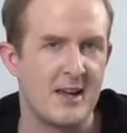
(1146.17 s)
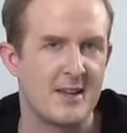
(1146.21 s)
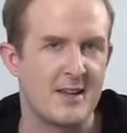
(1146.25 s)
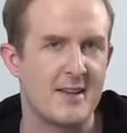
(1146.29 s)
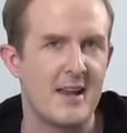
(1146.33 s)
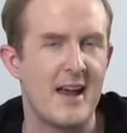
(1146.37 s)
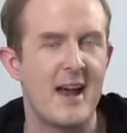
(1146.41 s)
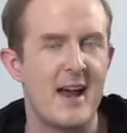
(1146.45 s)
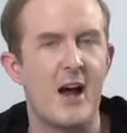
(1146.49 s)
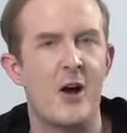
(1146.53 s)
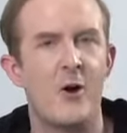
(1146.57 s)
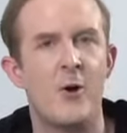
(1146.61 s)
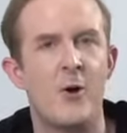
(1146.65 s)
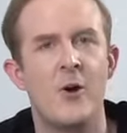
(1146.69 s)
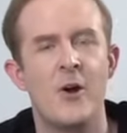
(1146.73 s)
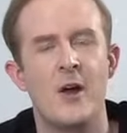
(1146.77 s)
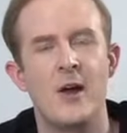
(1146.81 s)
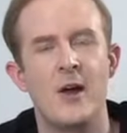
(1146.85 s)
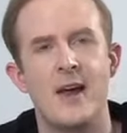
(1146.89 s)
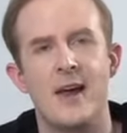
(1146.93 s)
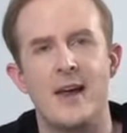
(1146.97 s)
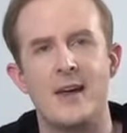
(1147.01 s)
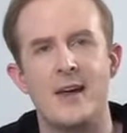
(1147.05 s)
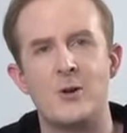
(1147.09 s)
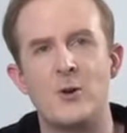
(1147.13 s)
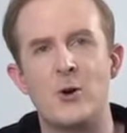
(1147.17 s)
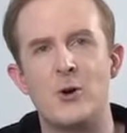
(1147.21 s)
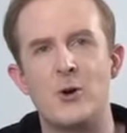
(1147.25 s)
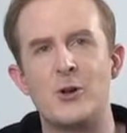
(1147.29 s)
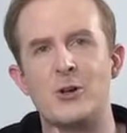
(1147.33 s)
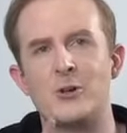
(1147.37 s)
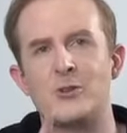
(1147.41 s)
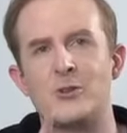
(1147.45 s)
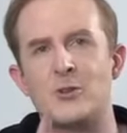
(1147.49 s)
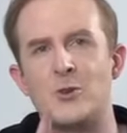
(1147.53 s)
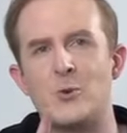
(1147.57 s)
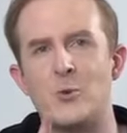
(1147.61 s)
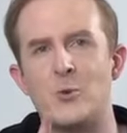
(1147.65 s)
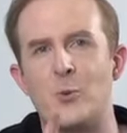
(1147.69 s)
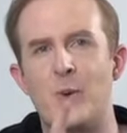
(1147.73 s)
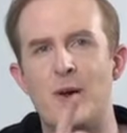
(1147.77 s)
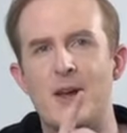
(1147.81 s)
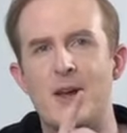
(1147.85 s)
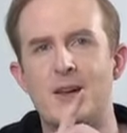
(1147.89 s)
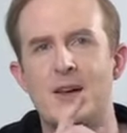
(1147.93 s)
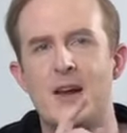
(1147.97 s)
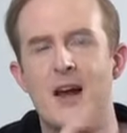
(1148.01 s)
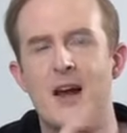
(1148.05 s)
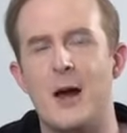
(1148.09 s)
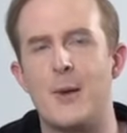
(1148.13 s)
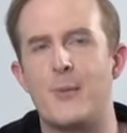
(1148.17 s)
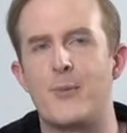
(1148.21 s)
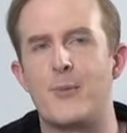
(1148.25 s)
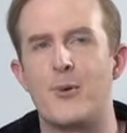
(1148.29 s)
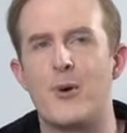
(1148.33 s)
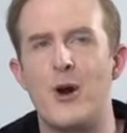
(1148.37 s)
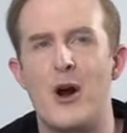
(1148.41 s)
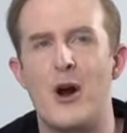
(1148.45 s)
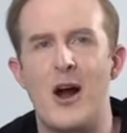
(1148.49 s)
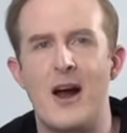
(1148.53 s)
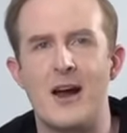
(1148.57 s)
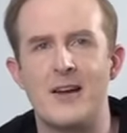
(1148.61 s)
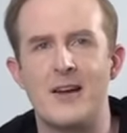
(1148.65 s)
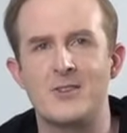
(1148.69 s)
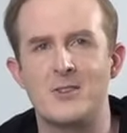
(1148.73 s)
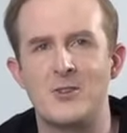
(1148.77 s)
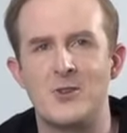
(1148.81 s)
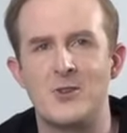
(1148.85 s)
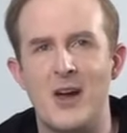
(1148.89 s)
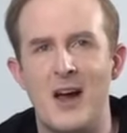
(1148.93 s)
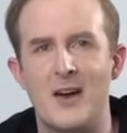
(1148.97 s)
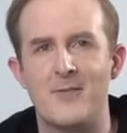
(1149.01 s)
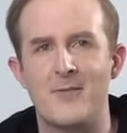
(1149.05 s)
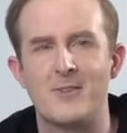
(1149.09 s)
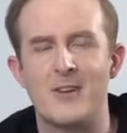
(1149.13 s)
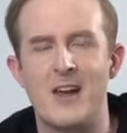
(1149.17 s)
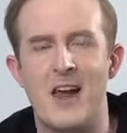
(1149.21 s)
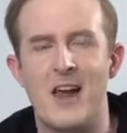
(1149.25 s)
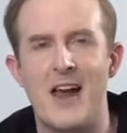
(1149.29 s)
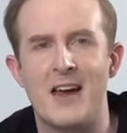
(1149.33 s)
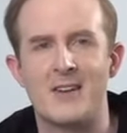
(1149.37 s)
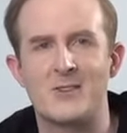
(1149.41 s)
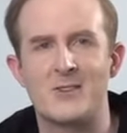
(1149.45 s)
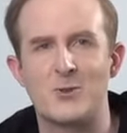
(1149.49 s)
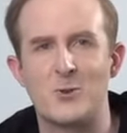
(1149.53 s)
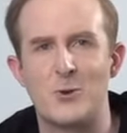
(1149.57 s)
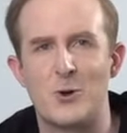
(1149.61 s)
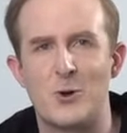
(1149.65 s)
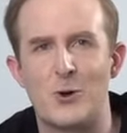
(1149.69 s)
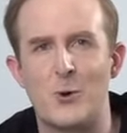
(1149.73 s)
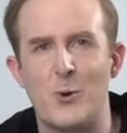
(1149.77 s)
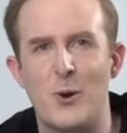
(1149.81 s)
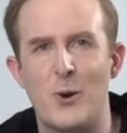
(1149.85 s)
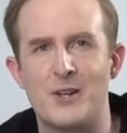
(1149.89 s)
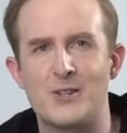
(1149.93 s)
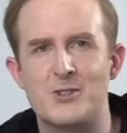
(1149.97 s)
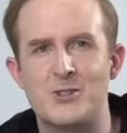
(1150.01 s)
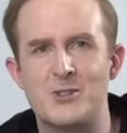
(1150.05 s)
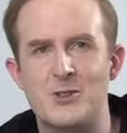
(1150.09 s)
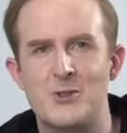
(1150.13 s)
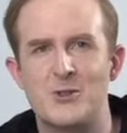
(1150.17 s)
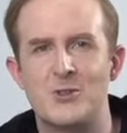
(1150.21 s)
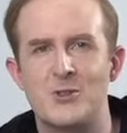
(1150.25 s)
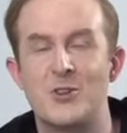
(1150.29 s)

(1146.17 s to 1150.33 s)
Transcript: Now, in order to win a prize, you have to answer a question.